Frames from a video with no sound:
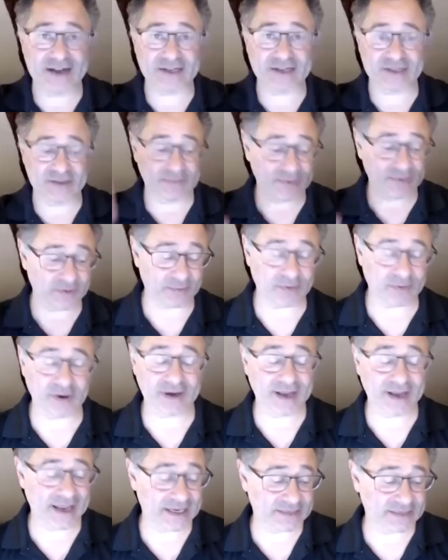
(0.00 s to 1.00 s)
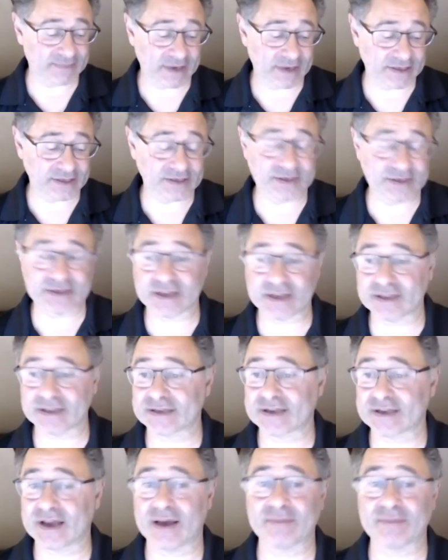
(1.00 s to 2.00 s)
some little broadcast messages on the
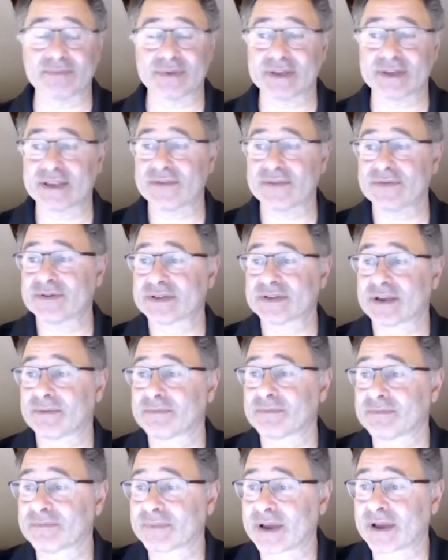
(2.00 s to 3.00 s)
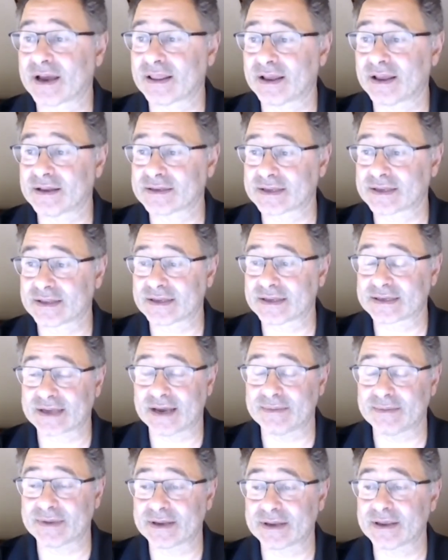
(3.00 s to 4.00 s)
top to give you some guidelines on the
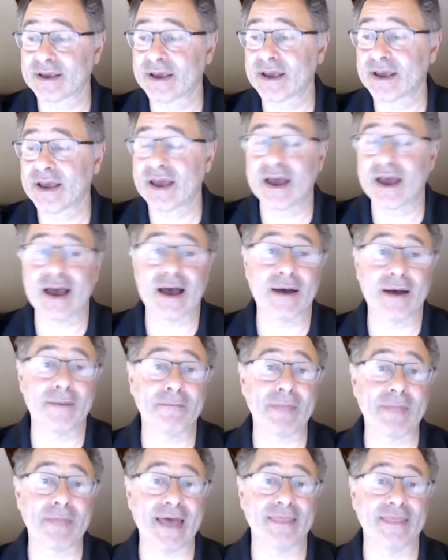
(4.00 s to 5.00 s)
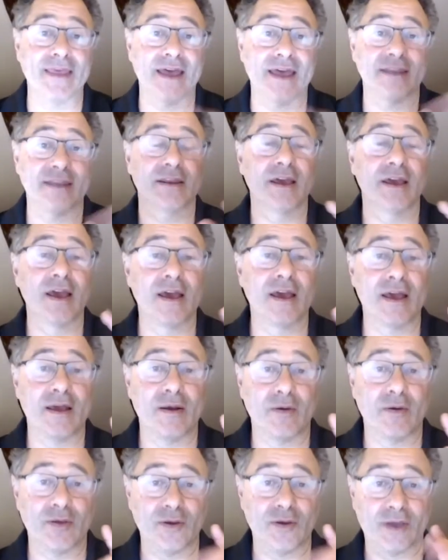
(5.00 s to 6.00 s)
timing. And then
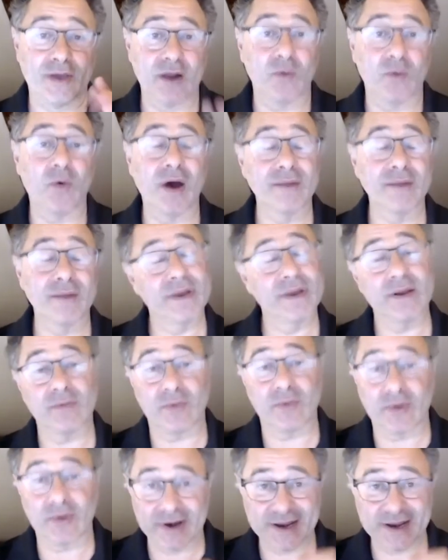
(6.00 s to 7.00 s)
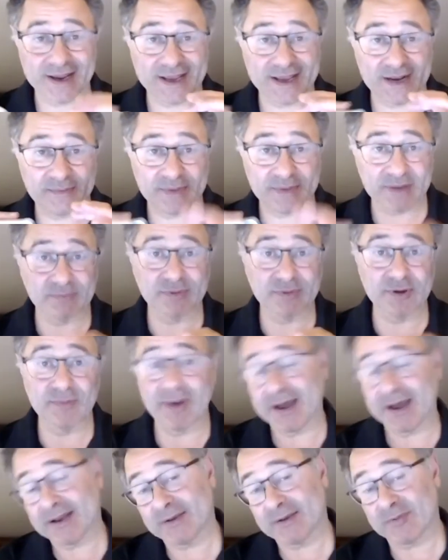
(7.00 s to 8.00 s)
you'll get a 1 minute warning and a big blue
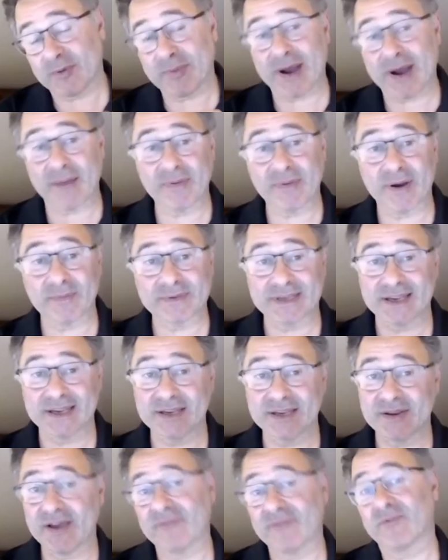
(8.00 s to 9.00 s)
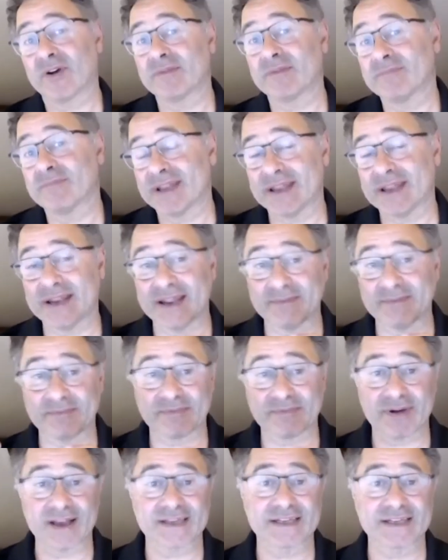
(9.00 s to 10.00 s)
button will pop up saying you have 1 minute,
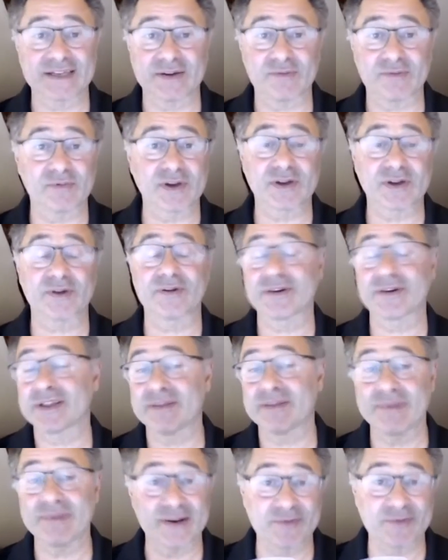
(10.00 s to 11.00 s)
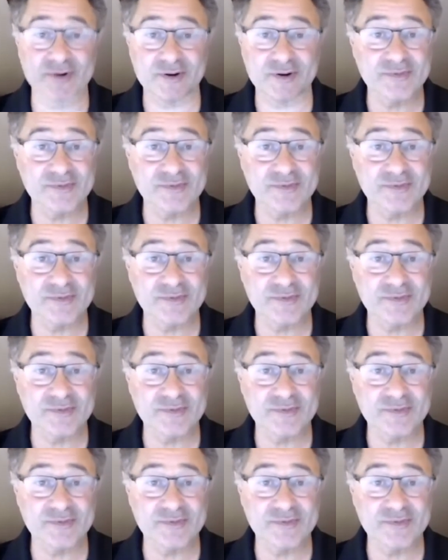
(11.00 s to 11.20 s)
press to return to the main room.